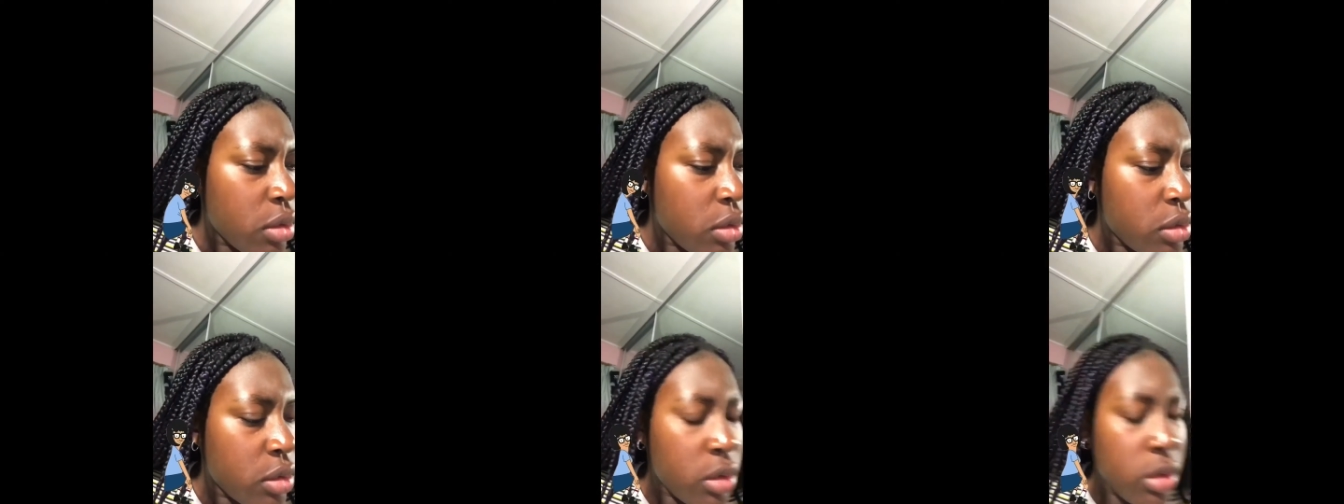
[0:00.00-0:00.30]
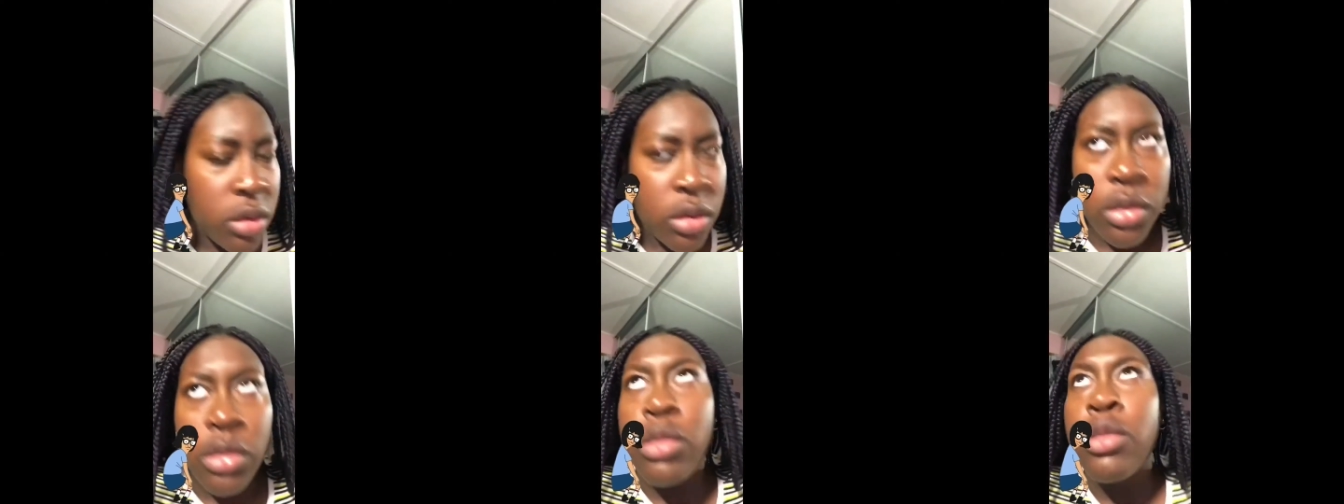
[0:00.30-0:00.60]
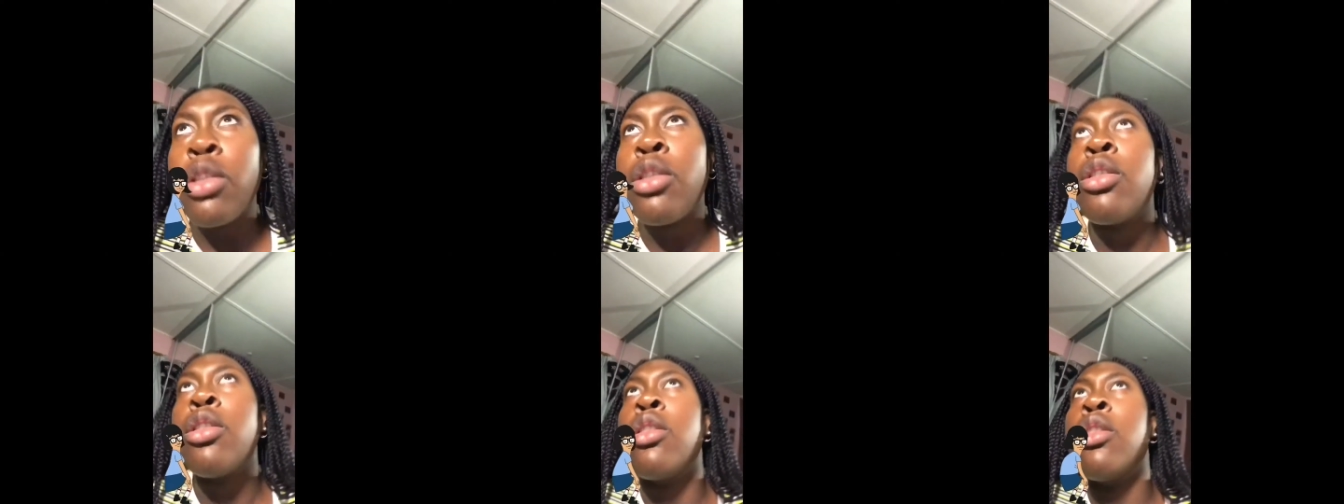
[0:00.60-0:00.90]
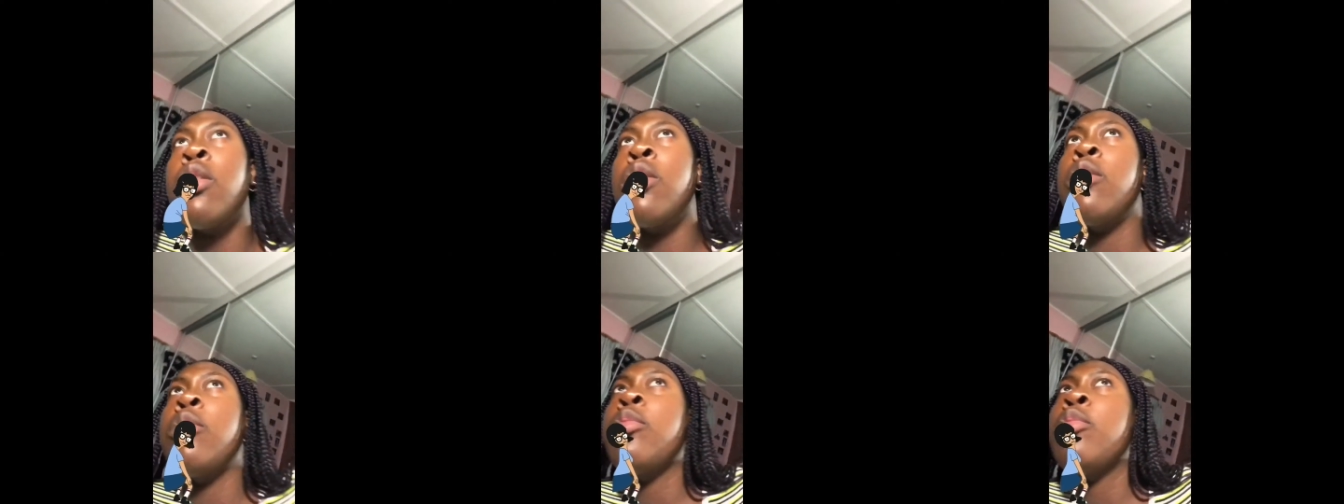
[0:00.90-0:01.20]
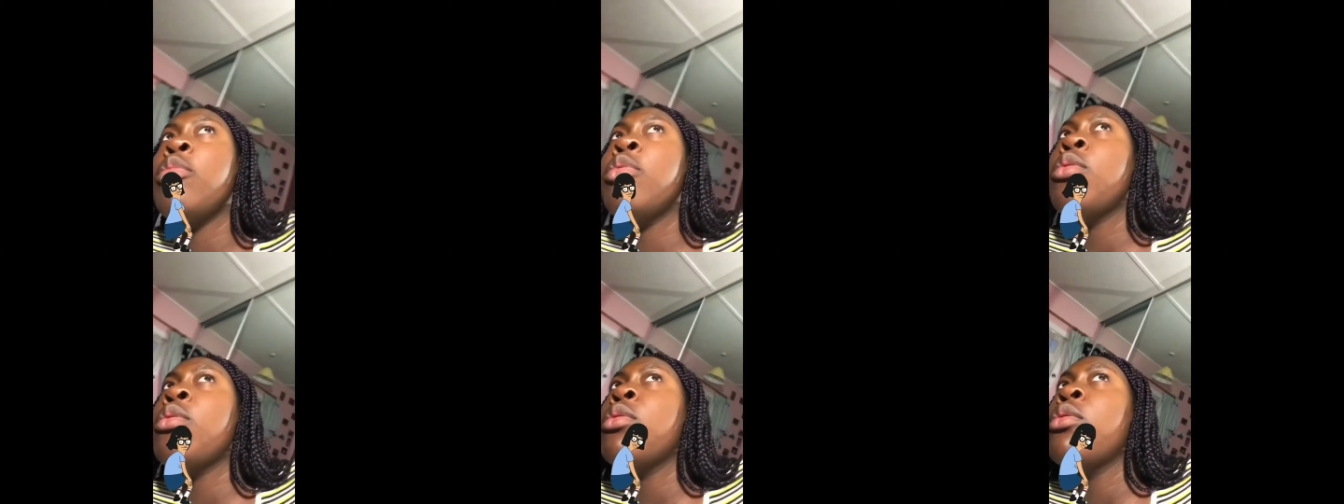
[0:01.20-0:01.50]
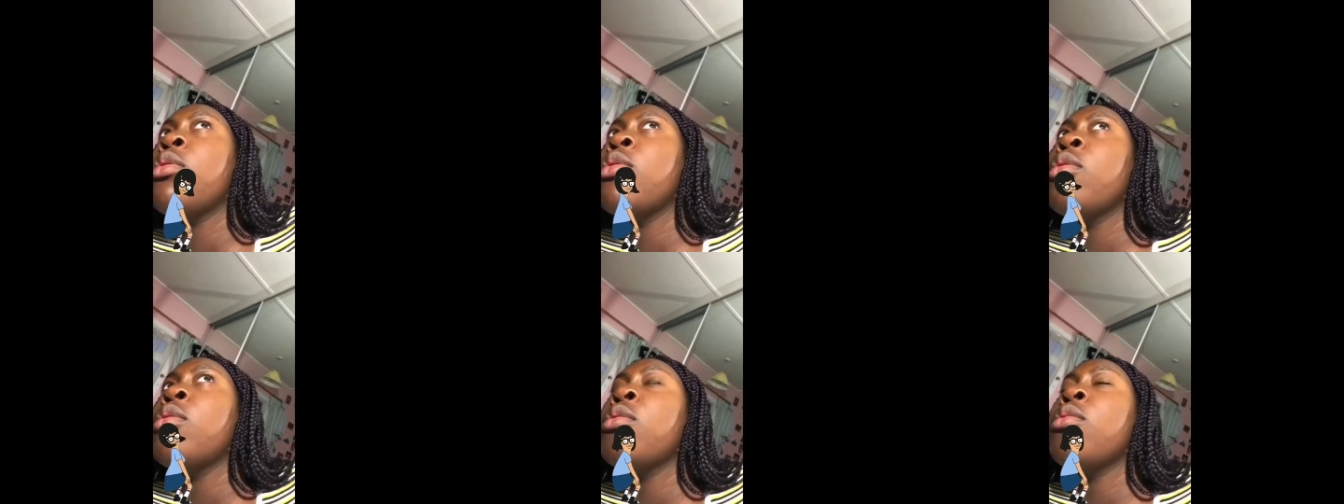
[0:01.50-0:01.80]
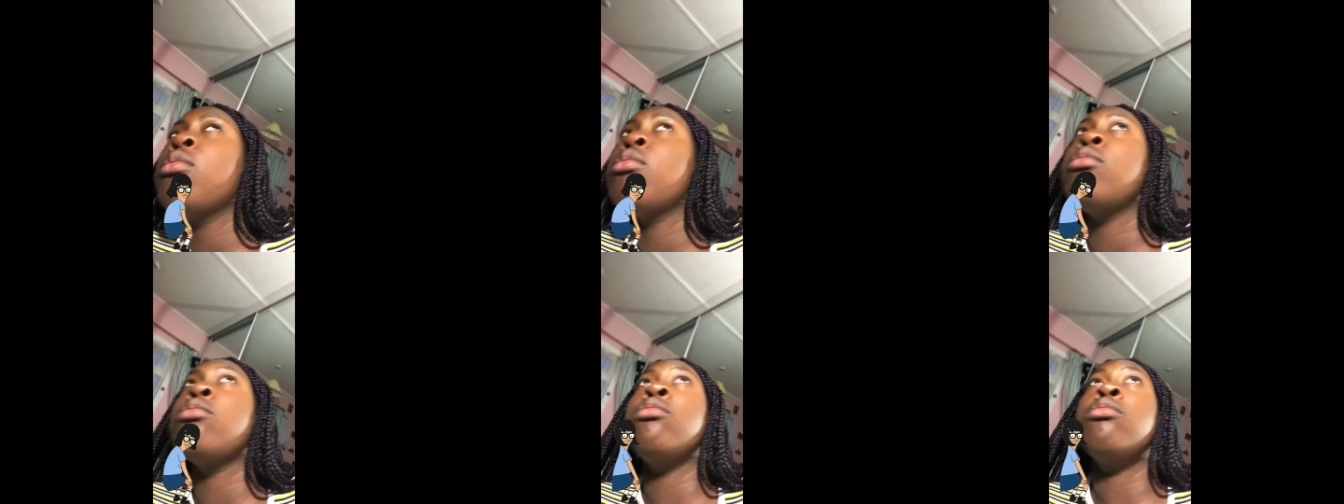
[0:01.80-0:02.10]
stop
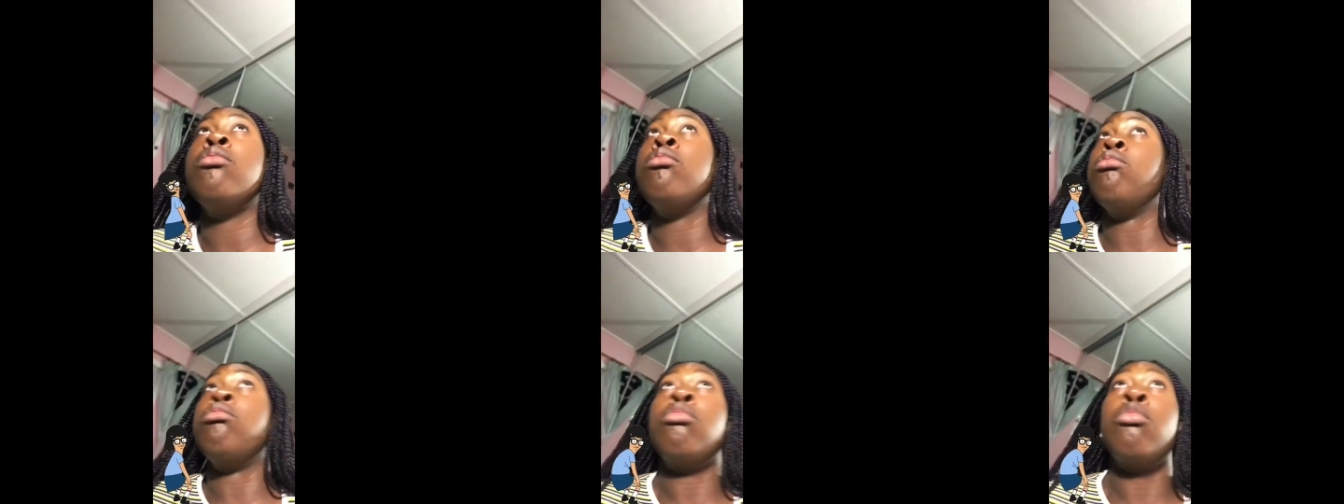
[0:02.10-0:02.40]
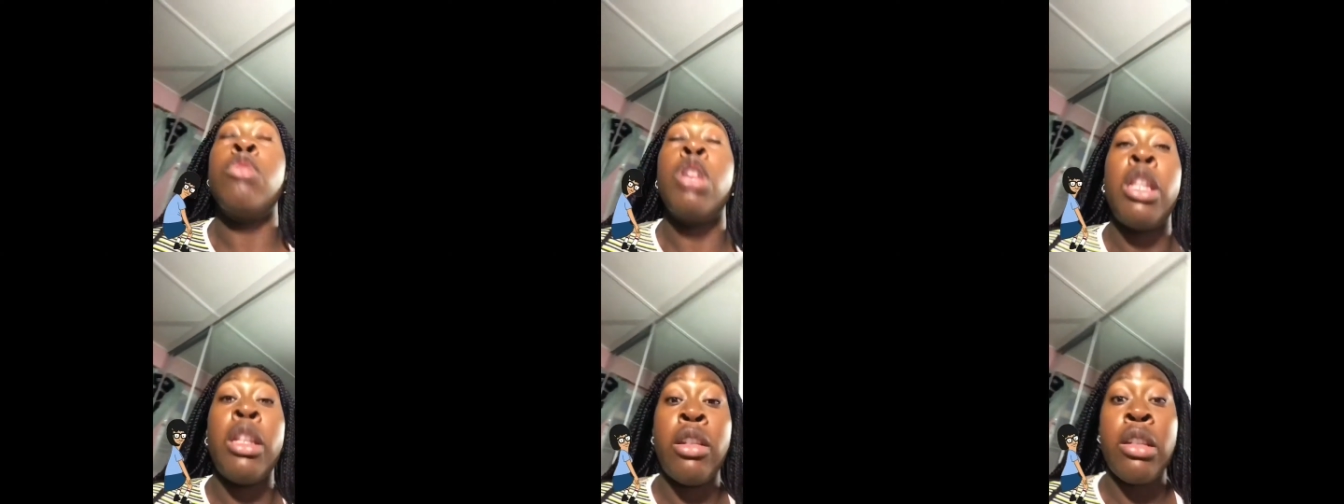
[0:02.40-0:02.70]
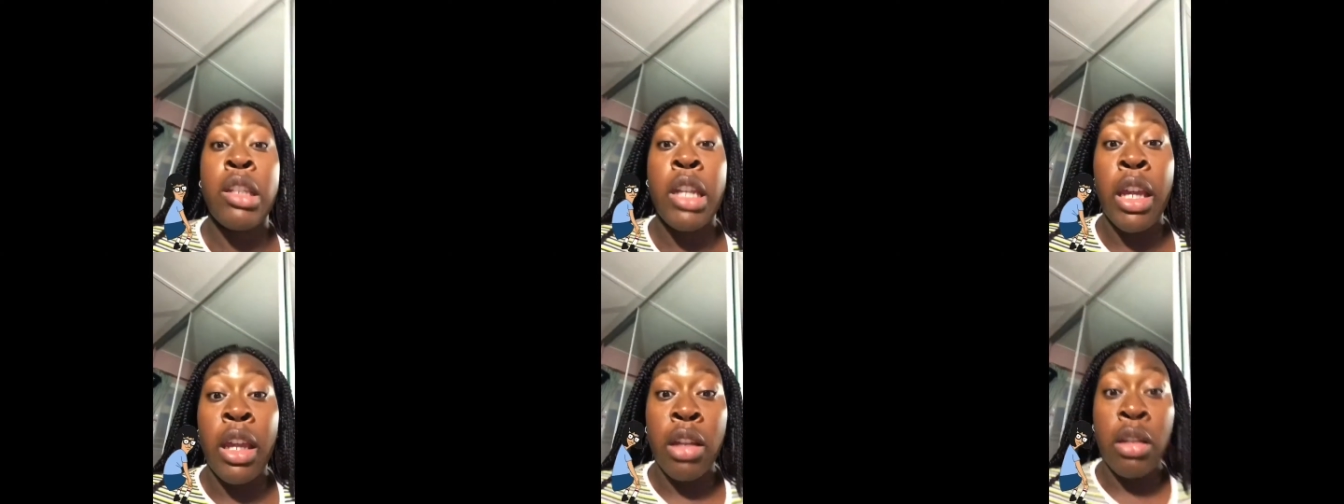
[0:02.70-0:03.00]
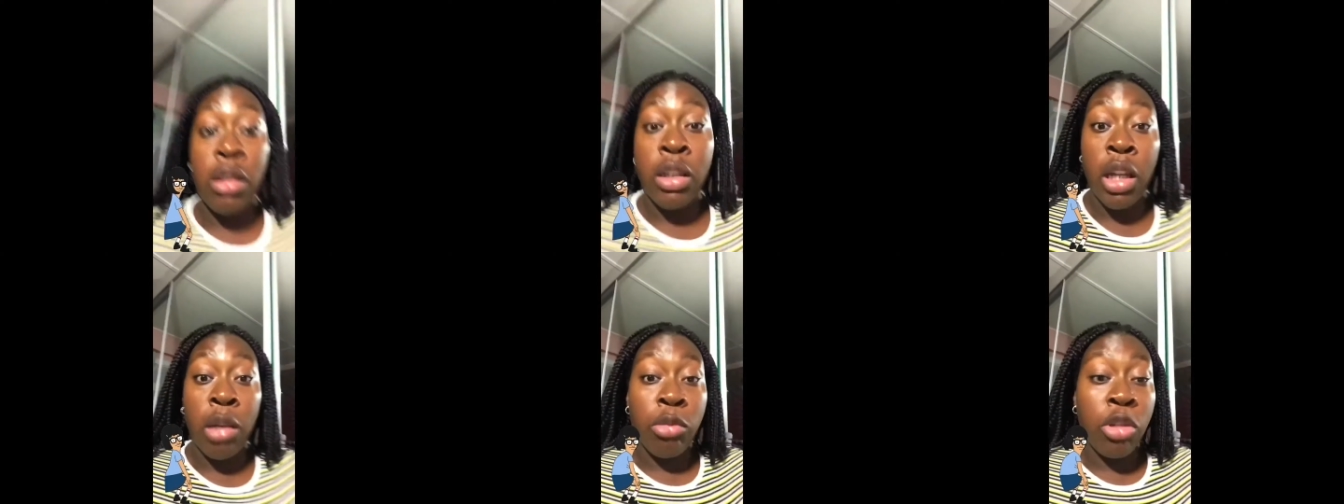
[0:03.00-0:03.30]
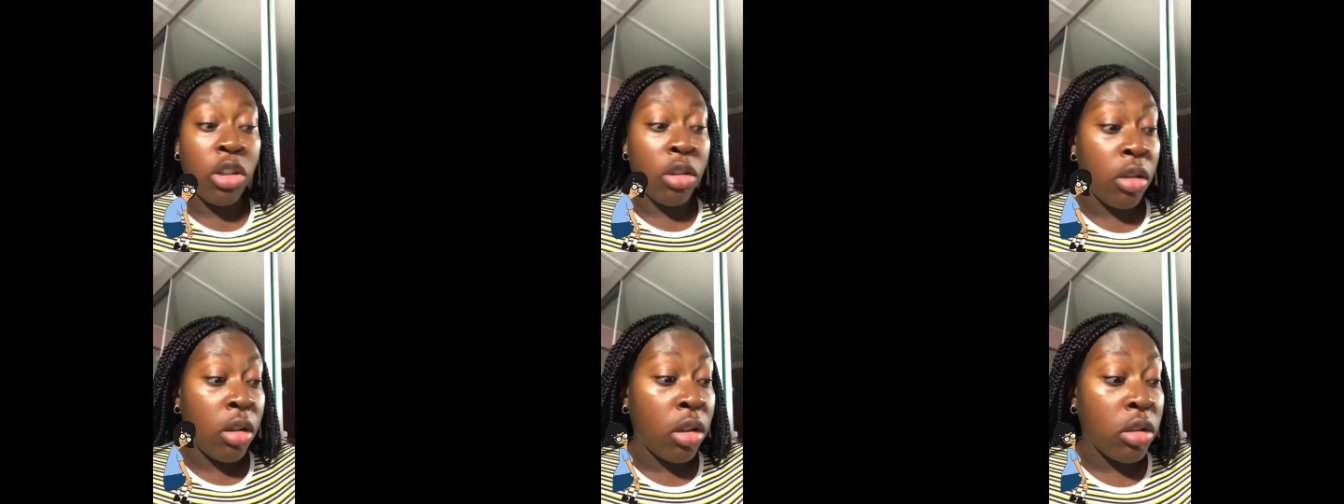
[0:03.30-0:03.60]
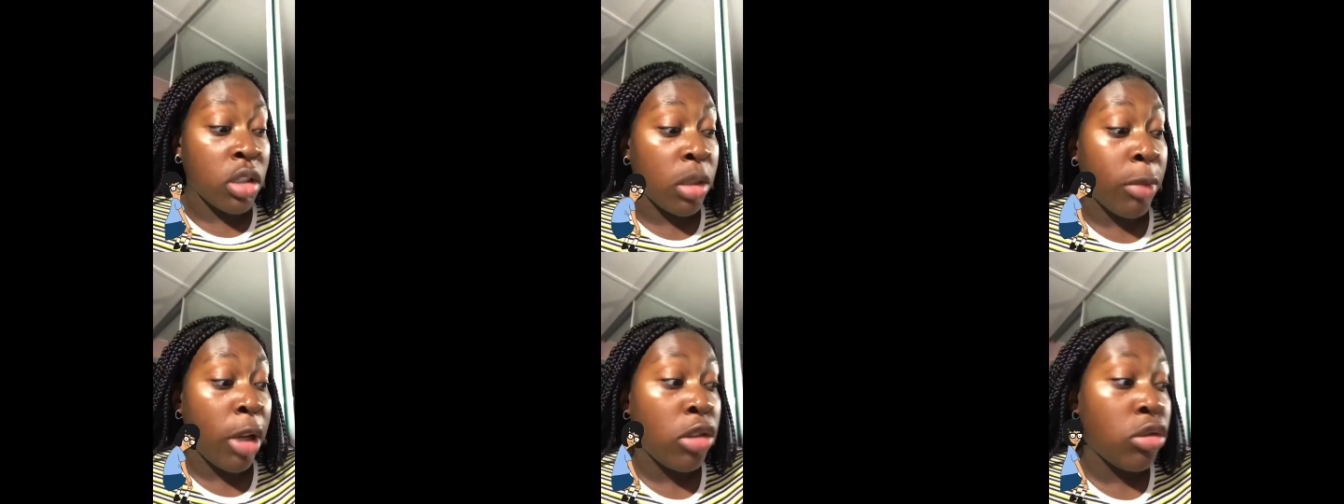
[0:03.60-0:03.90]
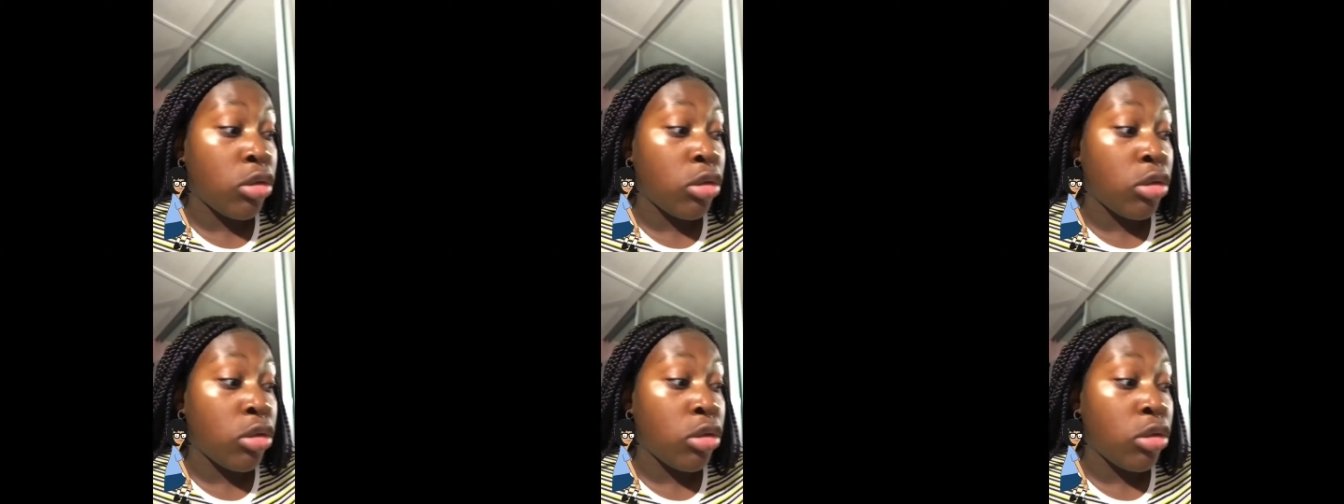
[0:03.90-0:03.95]
well it's 10 i mean the last time i